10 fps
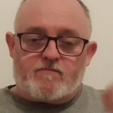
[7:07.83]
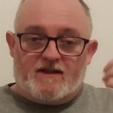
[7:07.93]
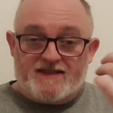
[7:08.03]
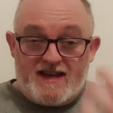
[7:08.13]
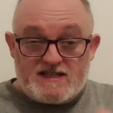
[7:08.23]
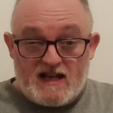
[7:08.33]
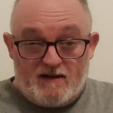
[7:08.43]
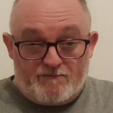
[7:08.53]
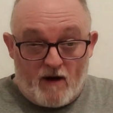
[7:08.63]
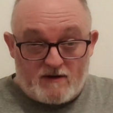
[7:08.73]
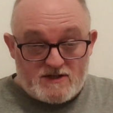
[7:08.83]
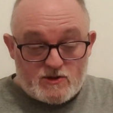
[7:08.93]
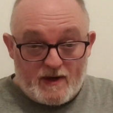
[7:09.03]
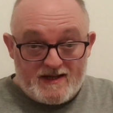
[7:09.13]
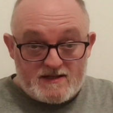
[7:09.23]
There is a little pocket of
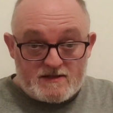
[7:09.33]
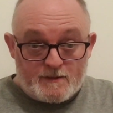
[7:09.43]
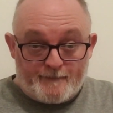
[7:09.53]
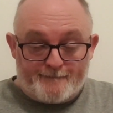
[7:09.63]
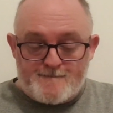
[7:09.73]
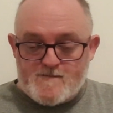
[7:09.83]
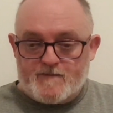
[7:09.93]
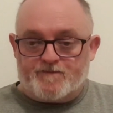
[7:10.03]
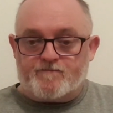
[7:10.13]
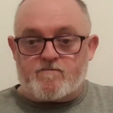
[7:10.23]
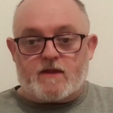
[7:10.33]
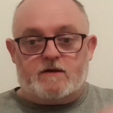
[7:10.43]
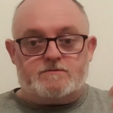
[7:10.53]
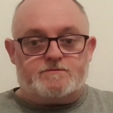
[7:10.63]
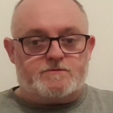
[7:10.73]
sweetness
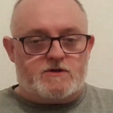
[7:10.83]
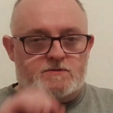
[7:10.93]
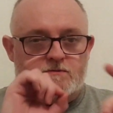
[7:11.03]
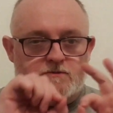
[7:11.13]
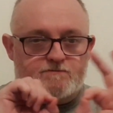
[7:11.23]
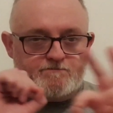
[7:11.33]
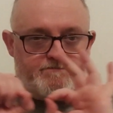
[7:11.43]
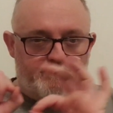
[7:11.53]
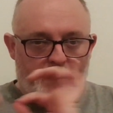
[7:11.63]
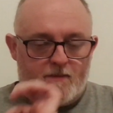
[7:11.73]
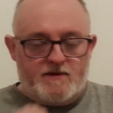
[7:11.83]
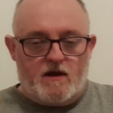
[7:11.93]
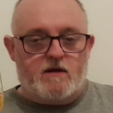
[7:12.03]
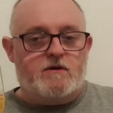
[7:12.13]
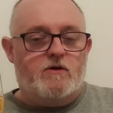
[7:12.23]
just popping
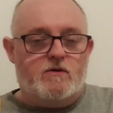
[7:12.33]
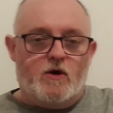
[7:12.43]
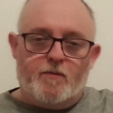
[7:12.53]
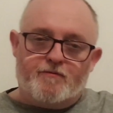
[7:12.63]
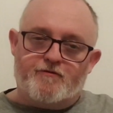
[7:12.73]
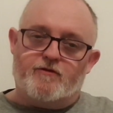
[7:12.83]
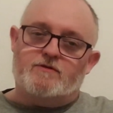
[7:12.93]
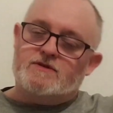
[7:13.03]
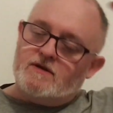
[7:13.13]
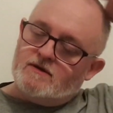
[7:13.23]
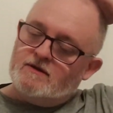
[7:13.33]
along up front.